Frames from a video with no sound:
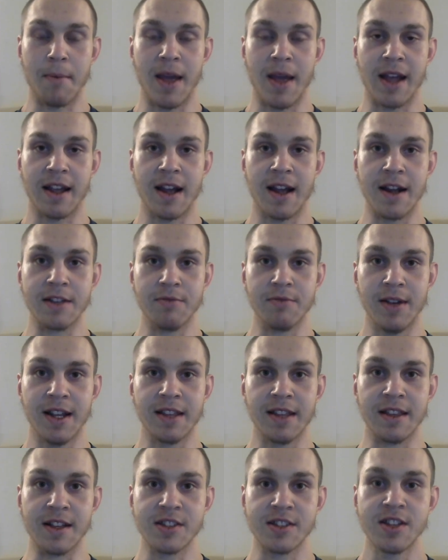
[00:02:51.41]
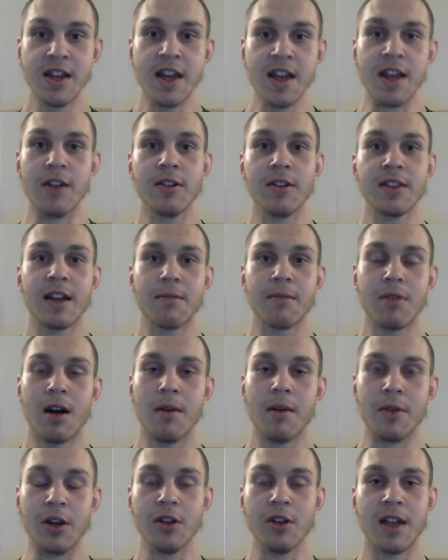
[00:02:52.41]
mankind's wickedness. You know what that
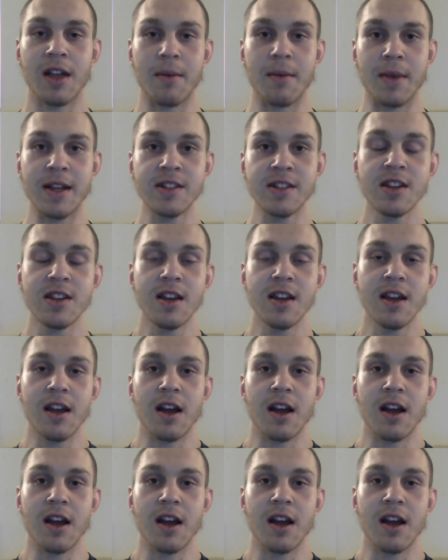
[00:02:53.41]
problem, you know what that means?